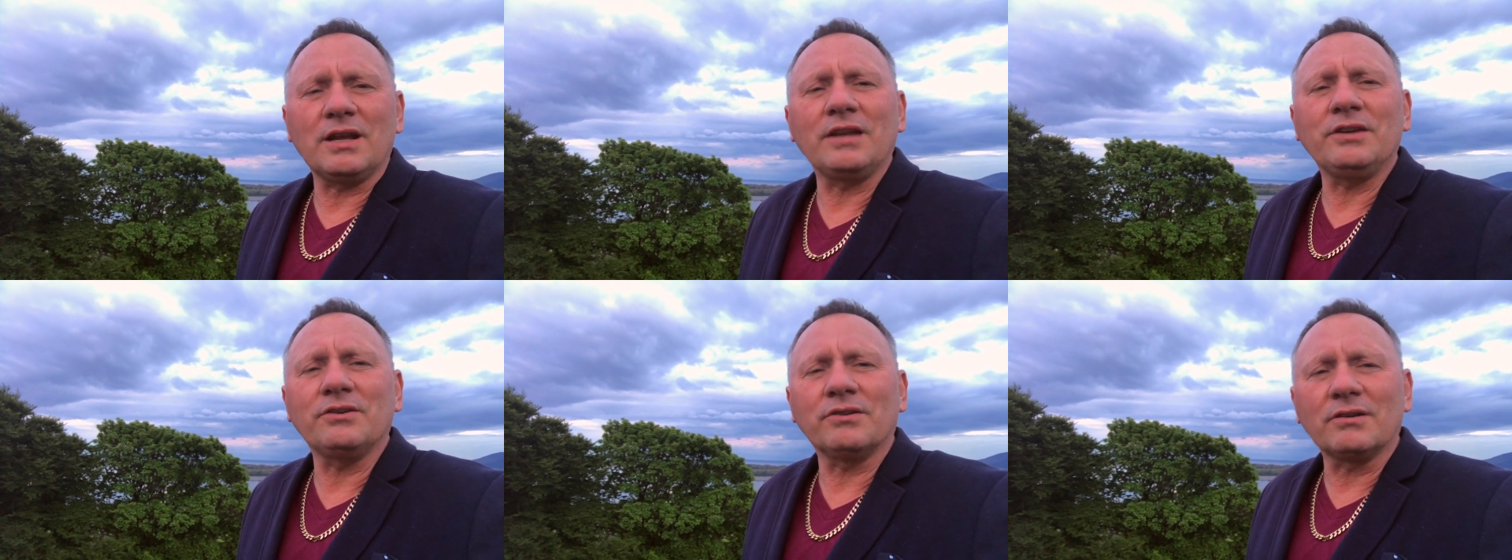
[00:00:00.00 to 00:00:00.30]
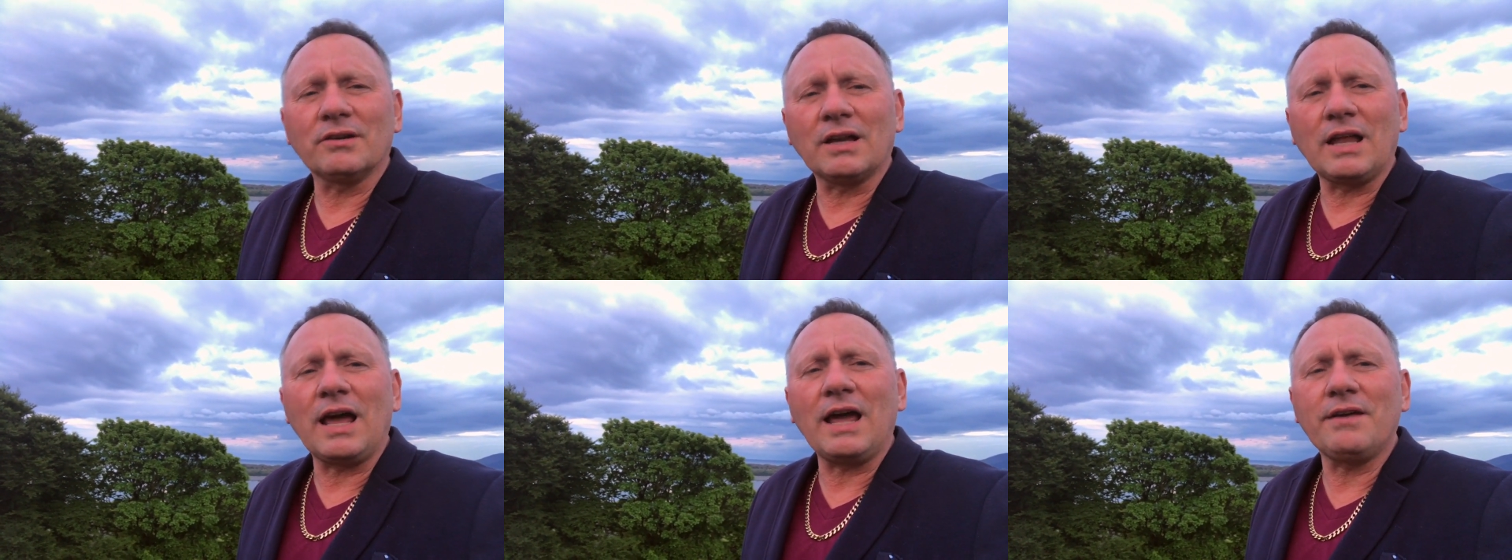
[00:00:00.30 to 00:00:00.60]
and
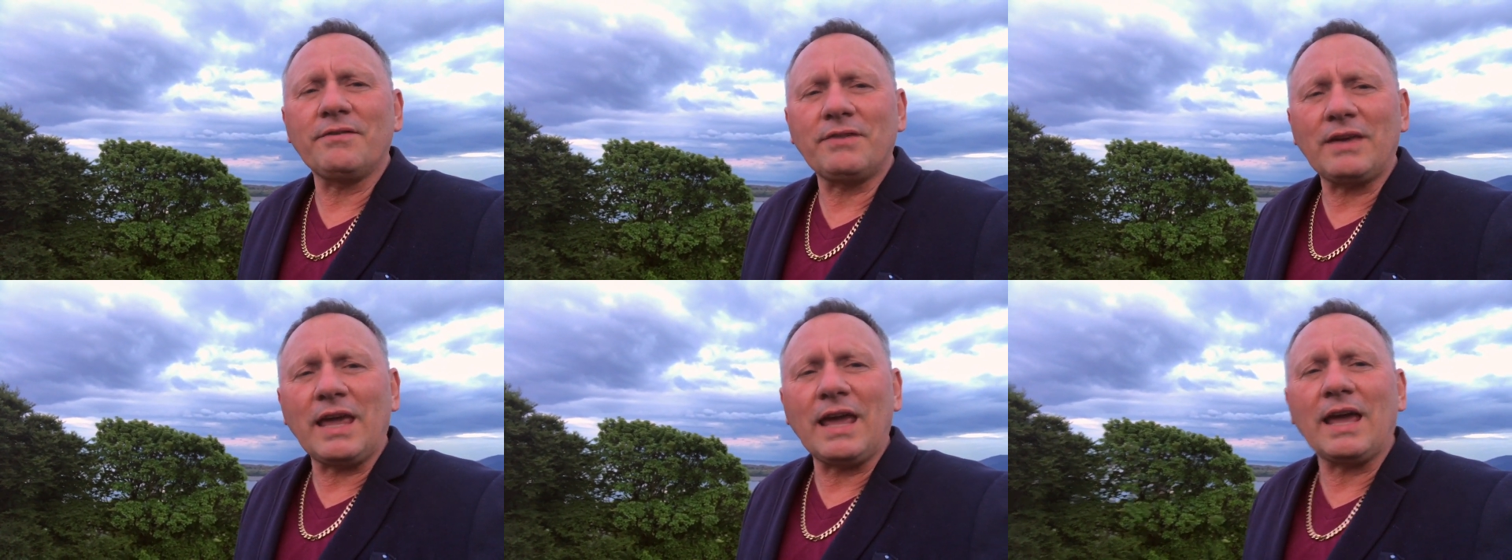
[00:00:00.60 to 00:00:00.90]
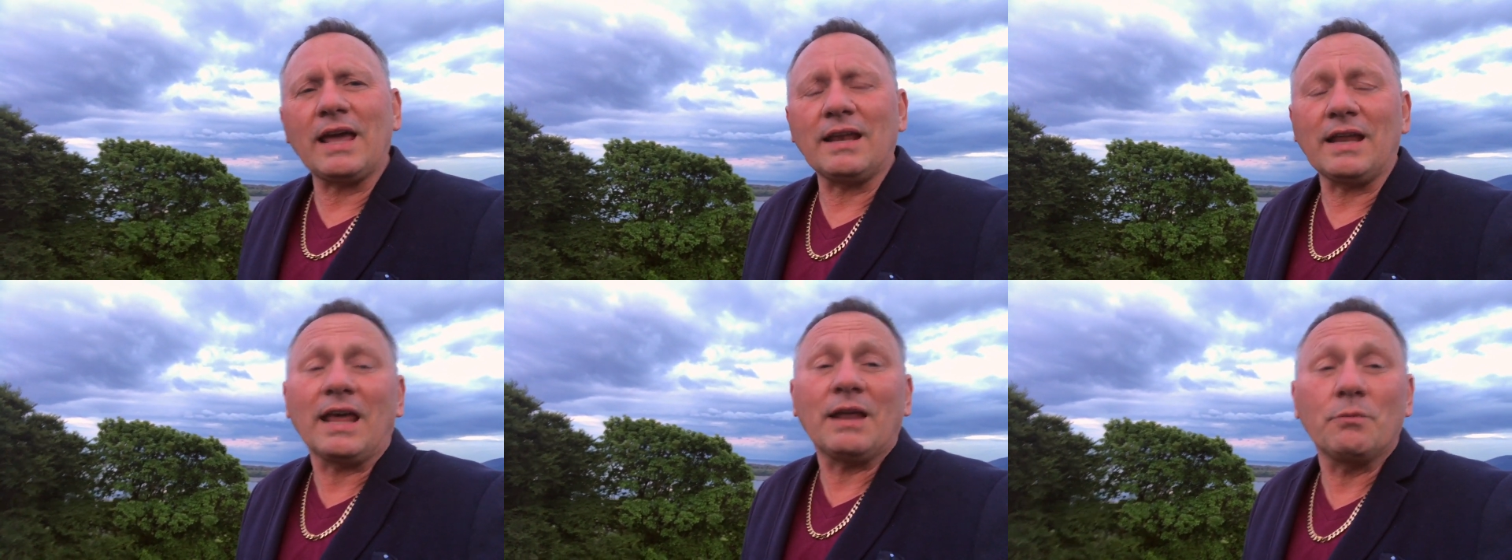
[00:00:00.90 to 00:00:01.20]
your life
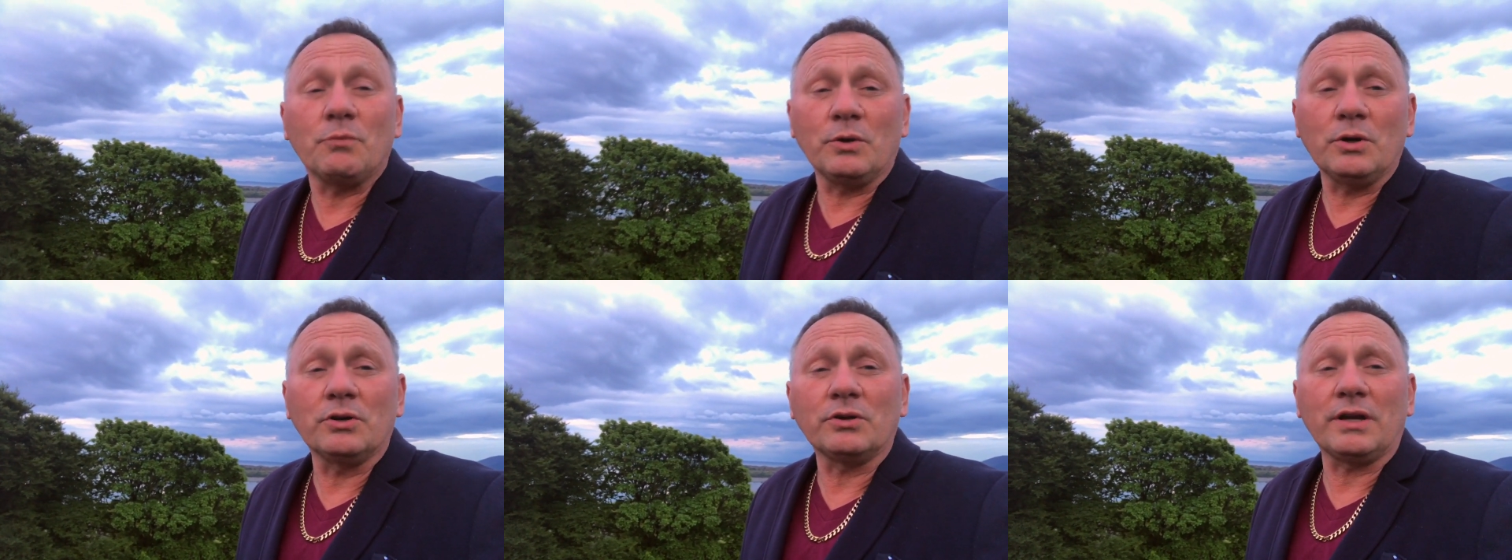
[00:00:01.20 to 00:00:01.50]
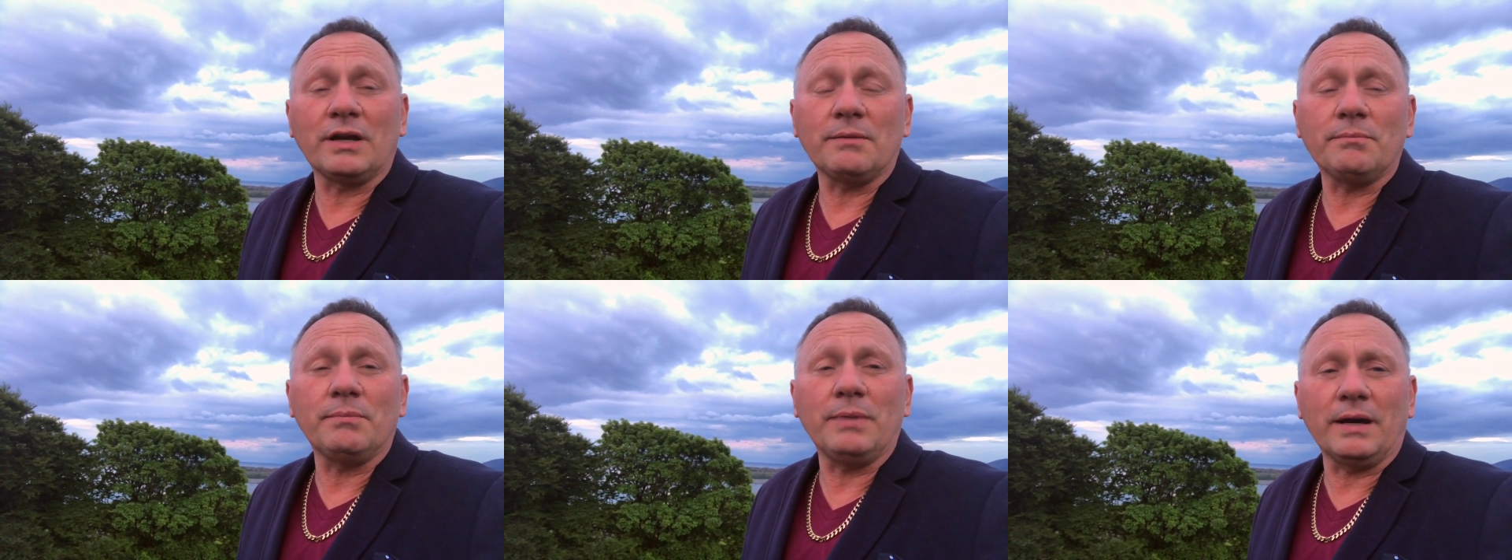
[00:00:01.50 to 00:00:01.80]
can and will
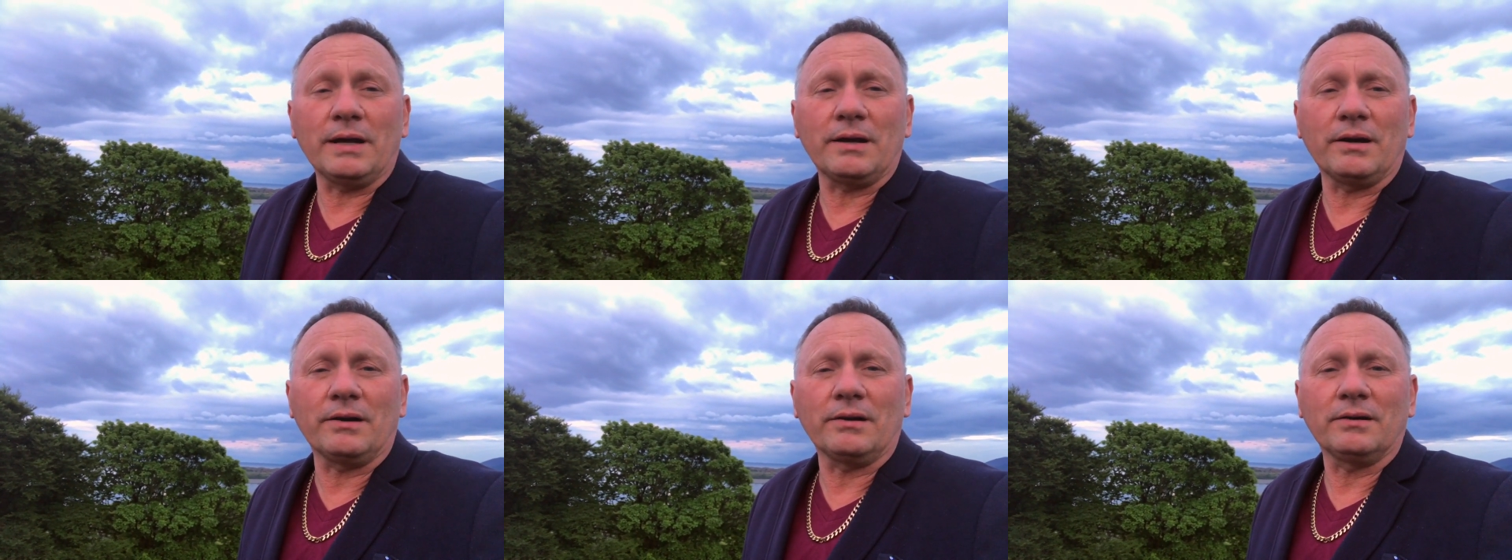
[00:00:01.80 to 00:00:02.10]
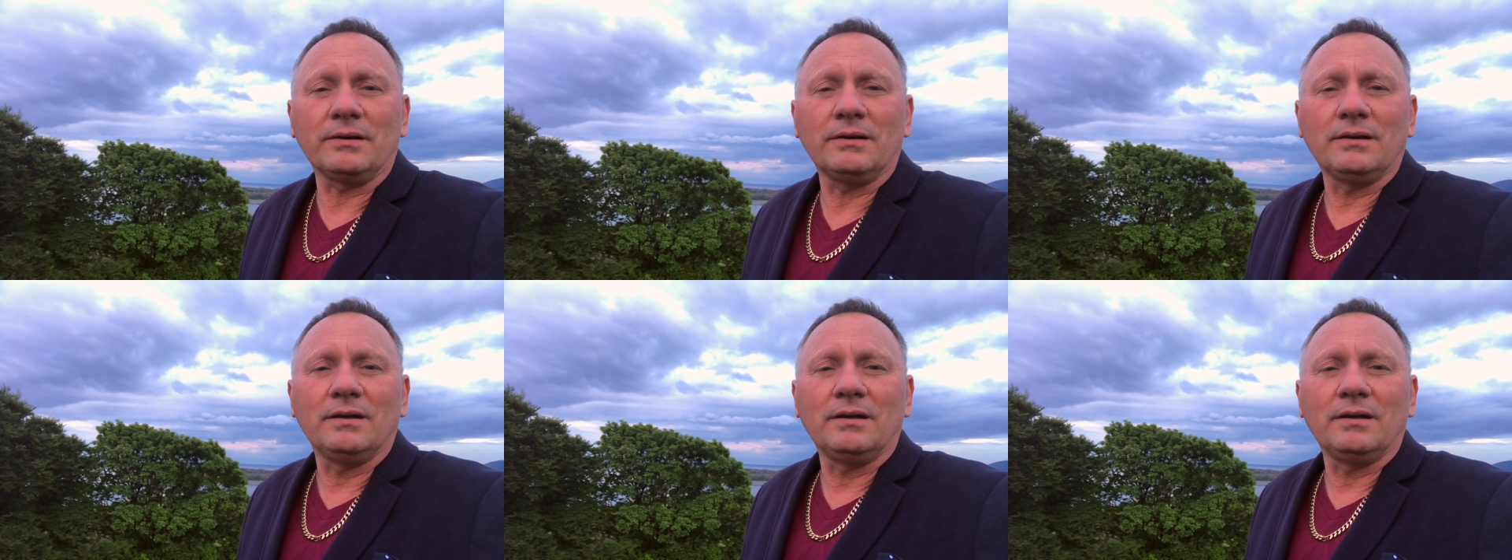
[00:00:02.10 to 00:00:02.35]
get better.